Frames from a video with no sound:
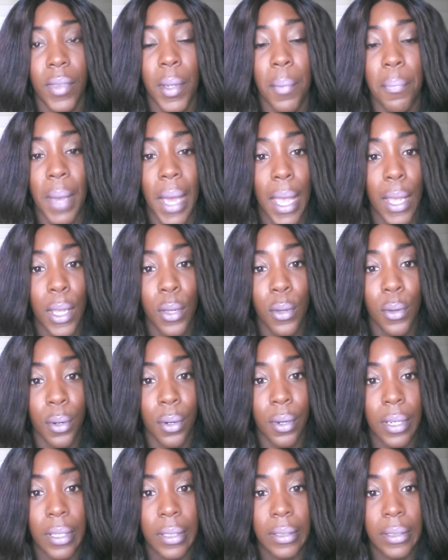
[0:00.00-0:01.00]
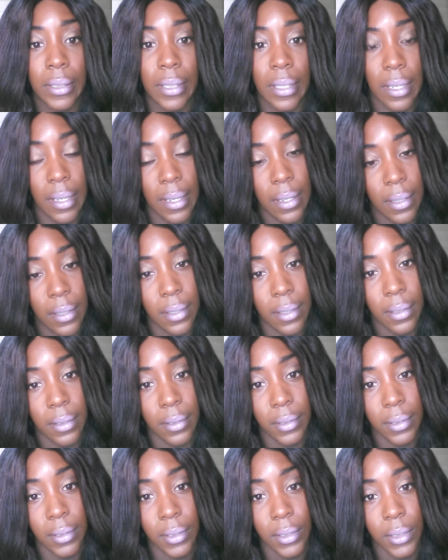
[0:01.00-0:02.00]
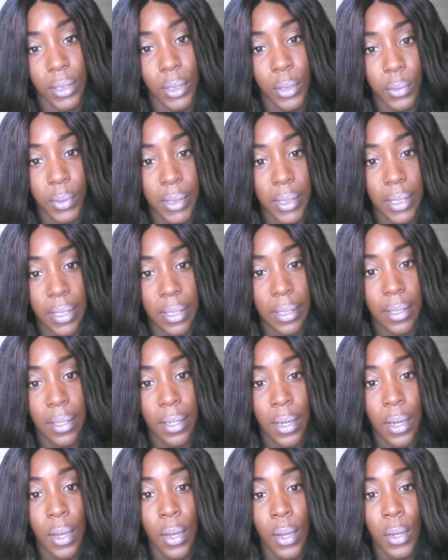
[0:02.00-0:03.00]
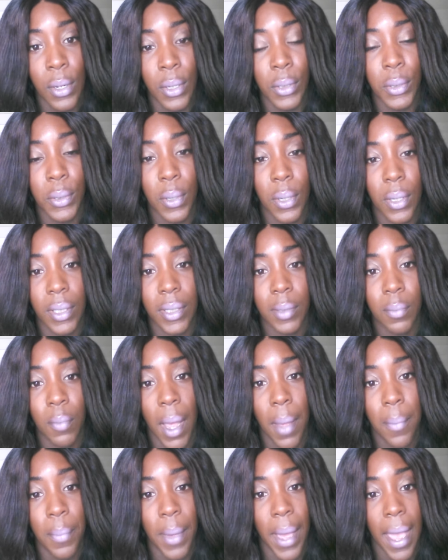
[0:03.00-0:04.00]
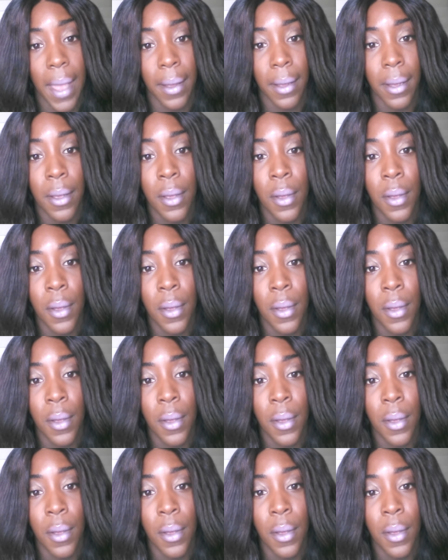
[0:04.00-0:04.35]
My uterus is tilted towards my back,